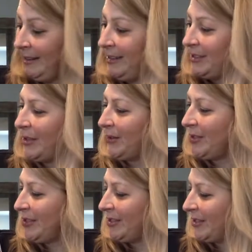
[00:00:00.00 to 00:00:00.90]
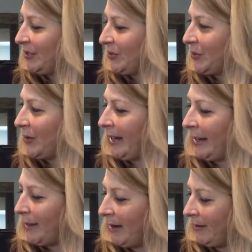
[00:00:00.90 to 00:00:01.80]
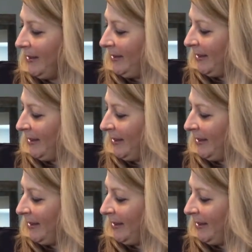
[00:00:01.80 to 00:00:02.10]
So it's just a story about,